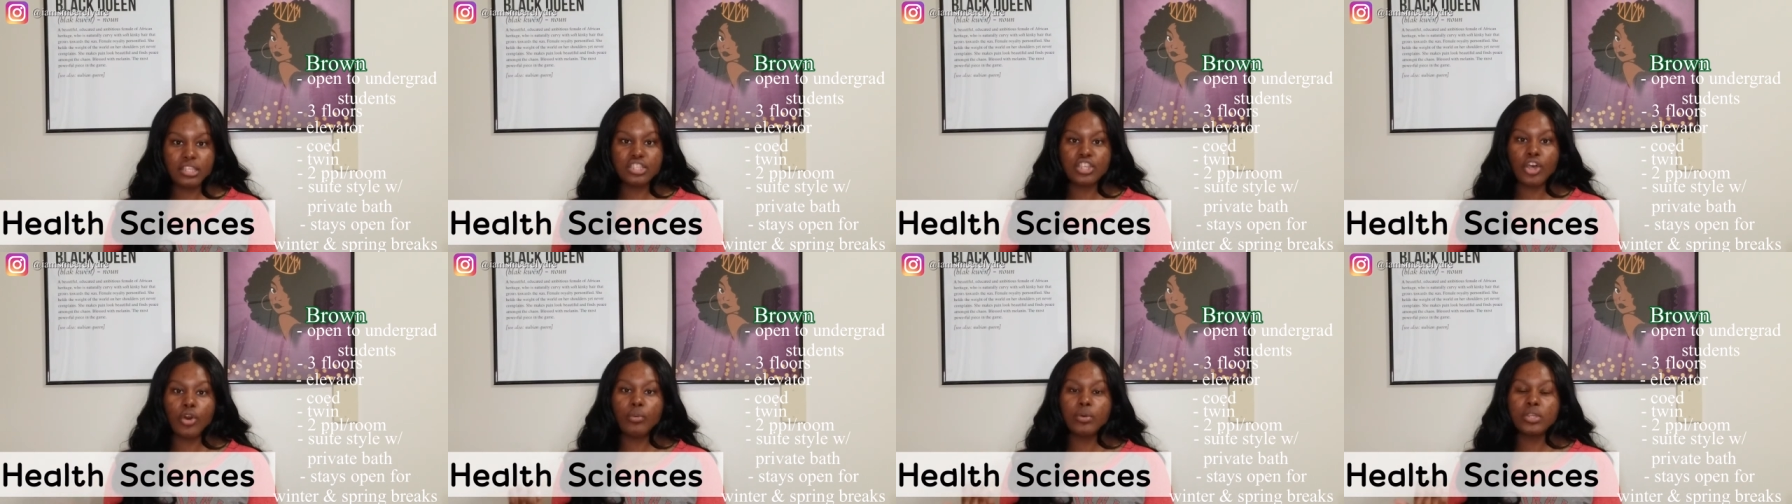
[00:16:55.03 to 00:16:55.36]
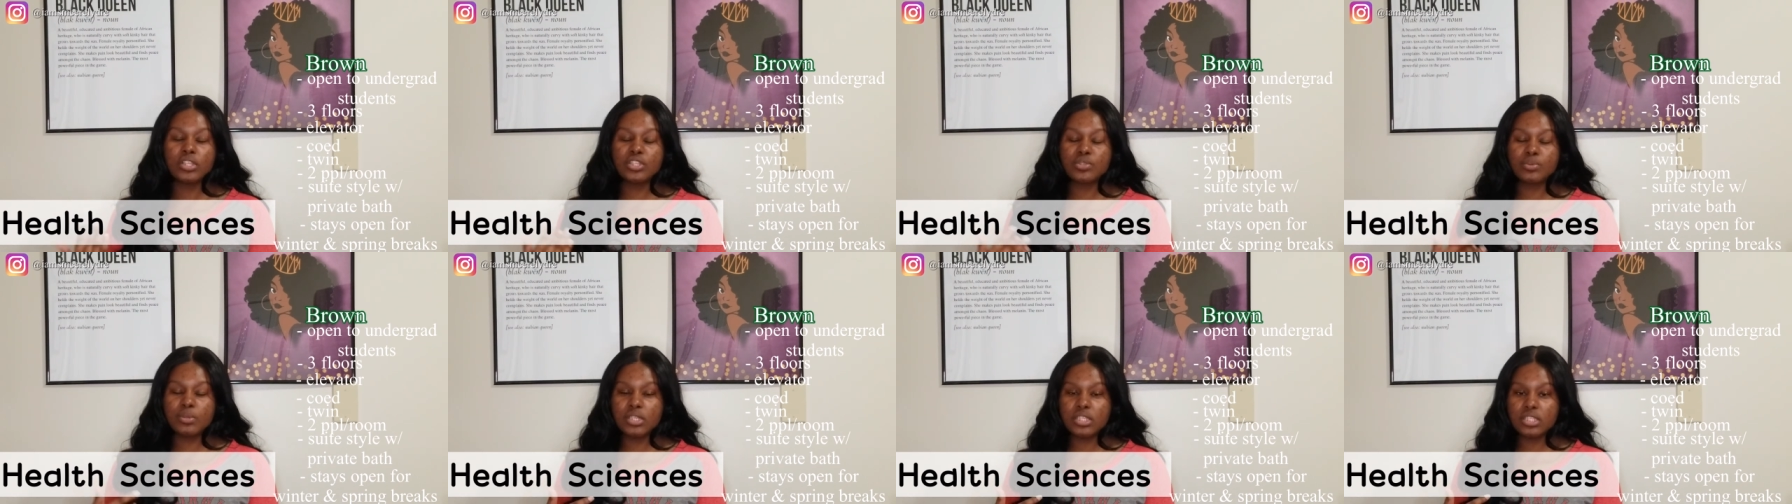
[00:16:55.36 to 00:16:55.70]
So with
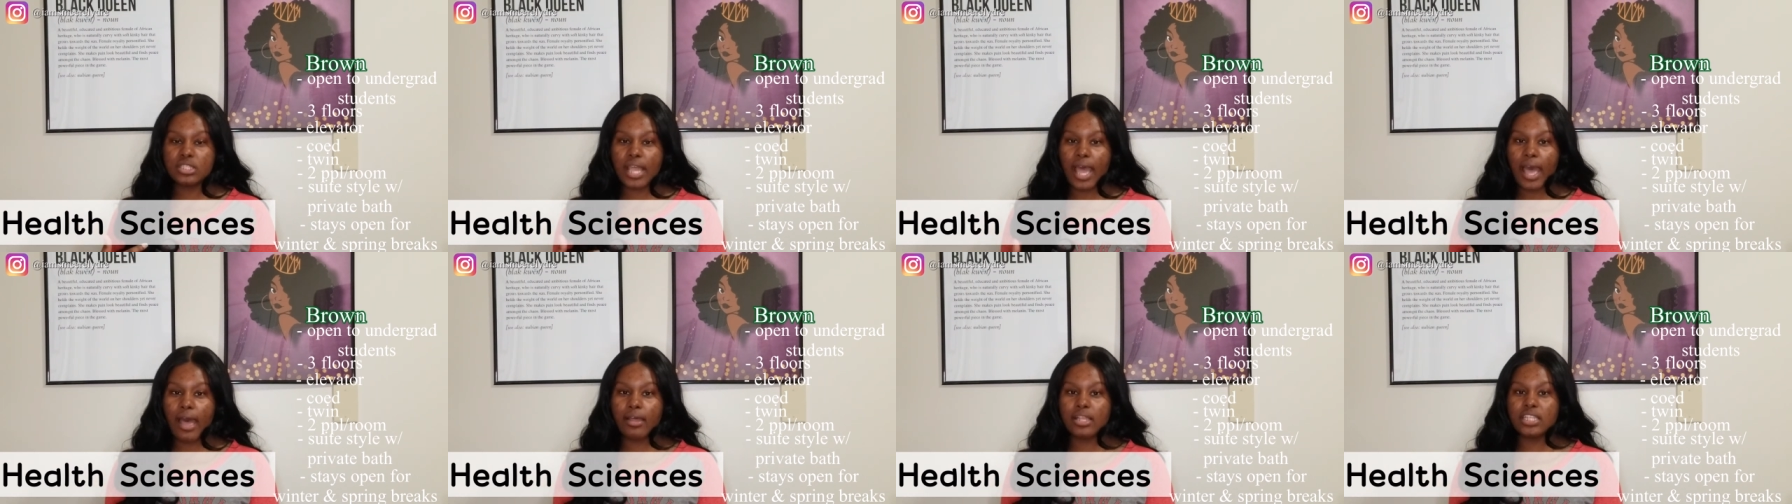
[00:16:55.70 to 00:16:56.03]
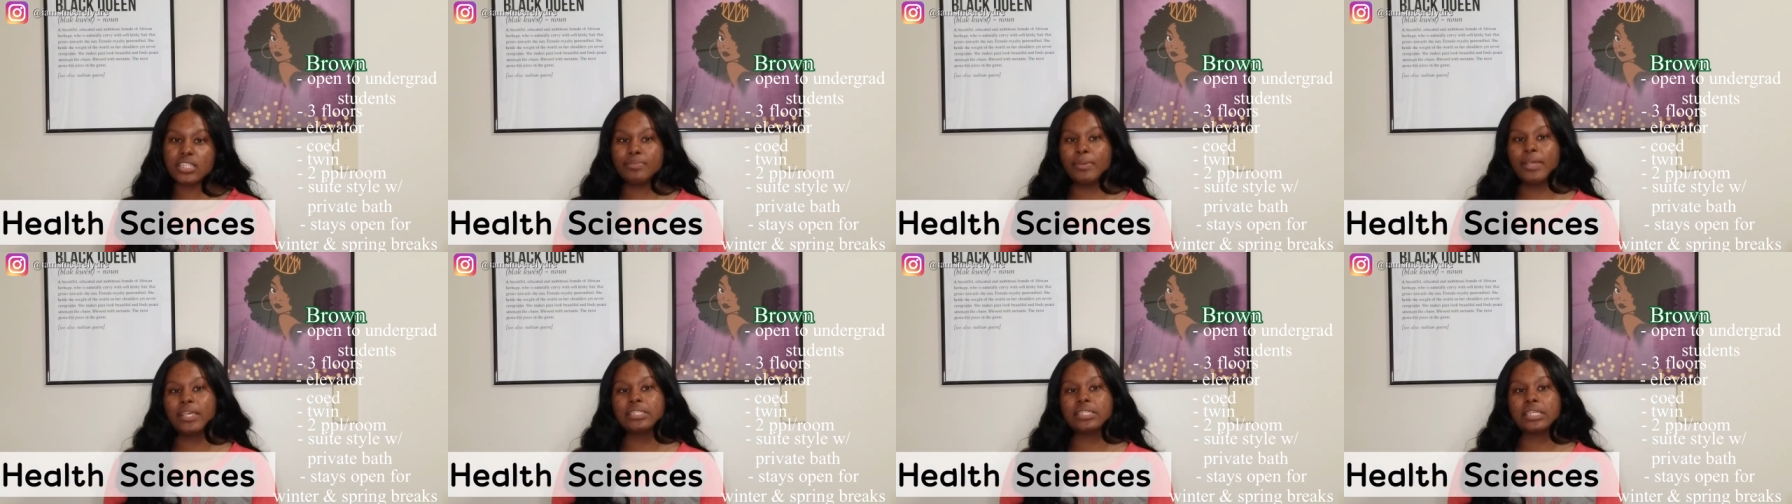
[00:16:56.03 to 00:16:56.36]
suite Style, it's
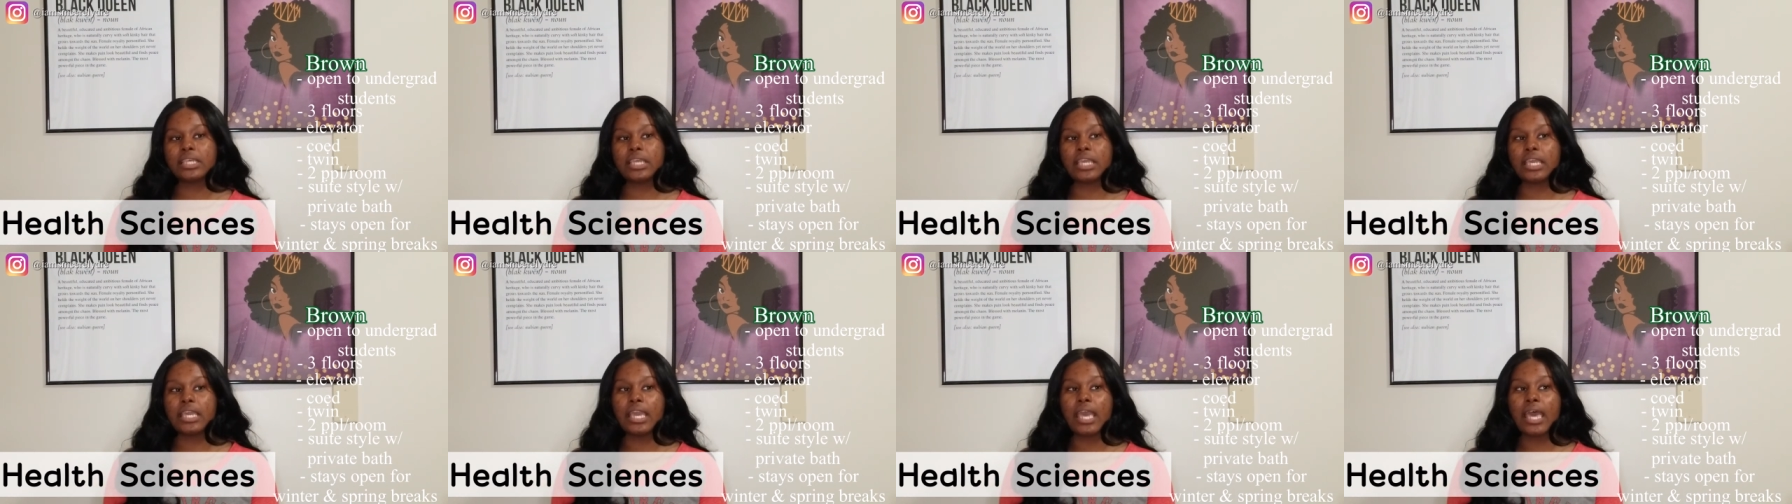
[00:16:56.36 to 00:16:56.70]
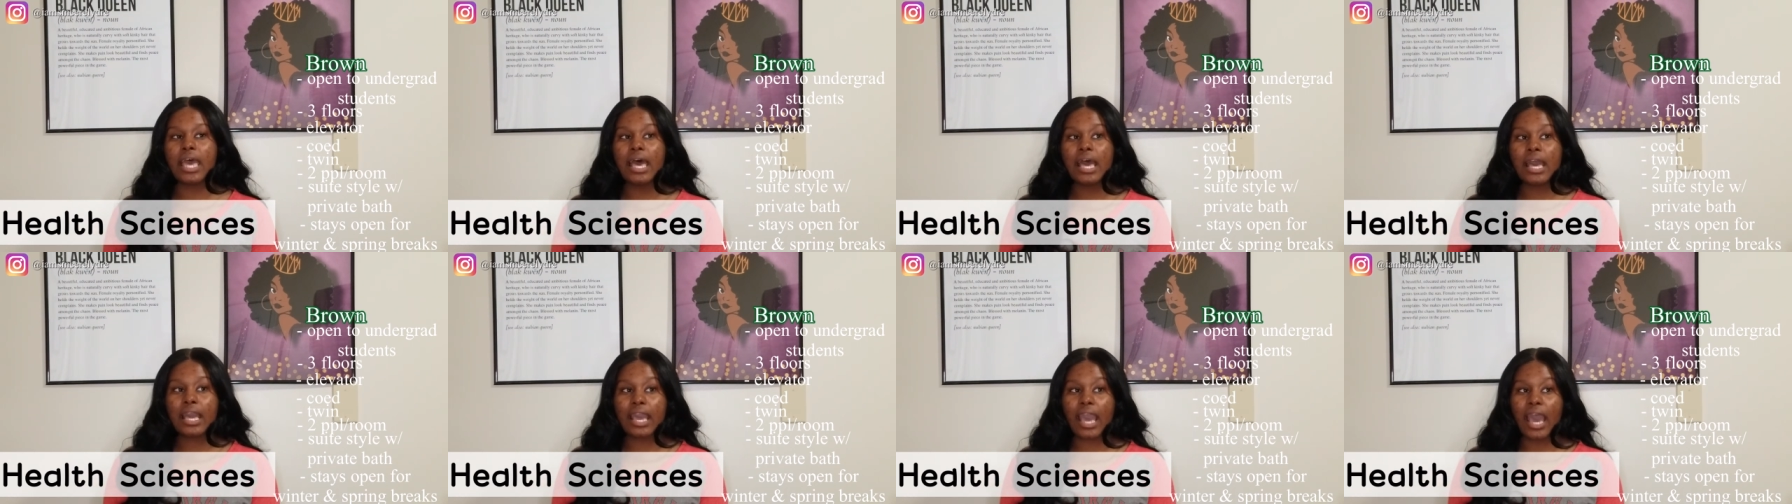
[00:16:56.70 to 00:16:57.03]
basically
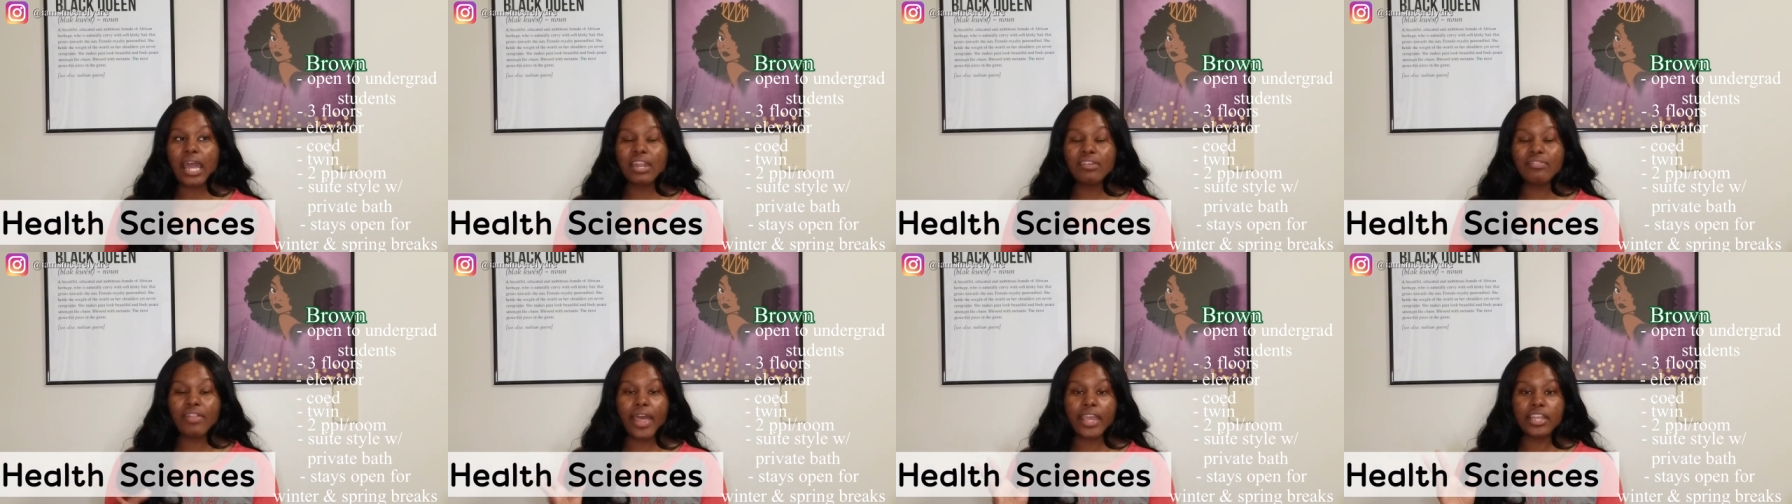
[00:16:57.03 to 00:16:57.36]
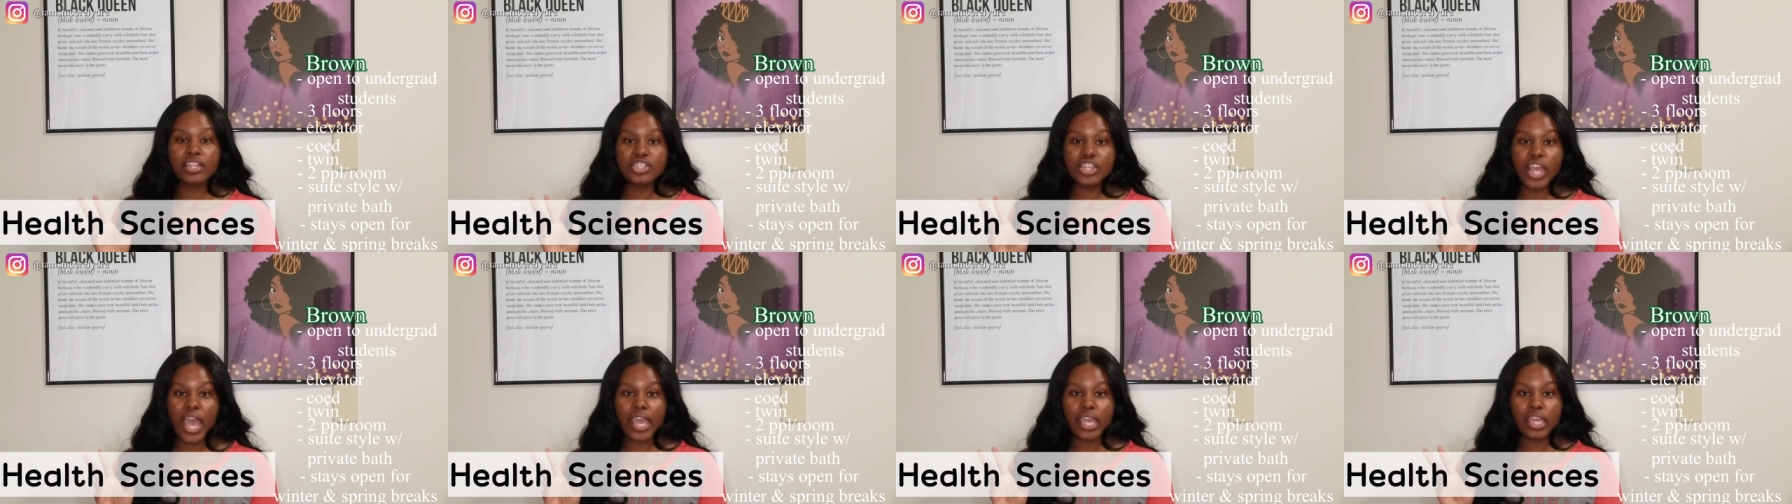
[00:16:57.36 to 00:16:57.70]
kind of like
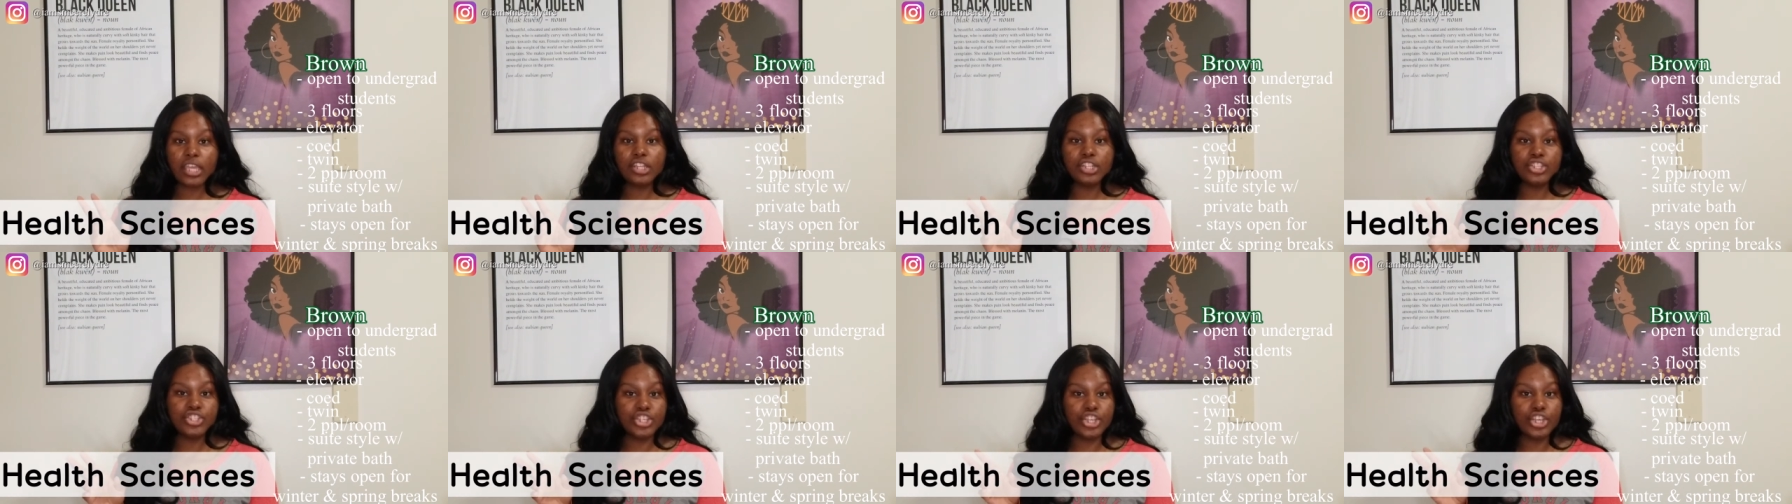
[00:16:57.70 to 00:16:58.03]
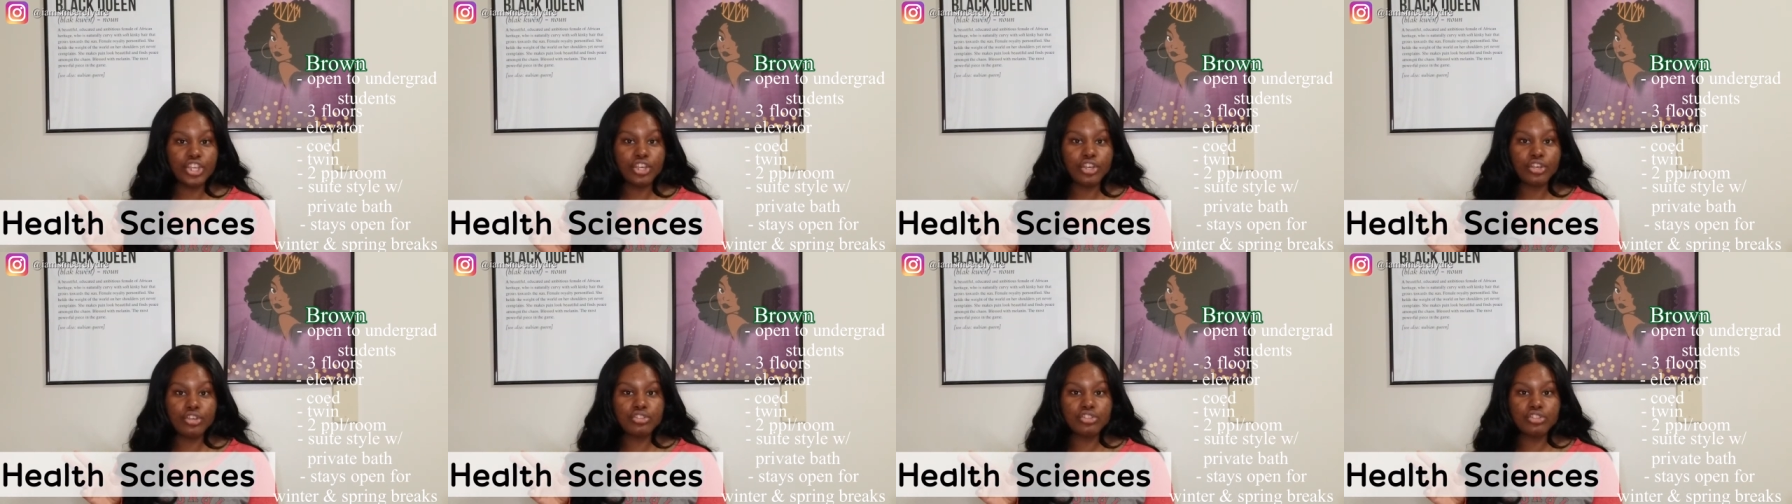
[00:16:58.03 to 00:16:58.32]
Jack and Jill.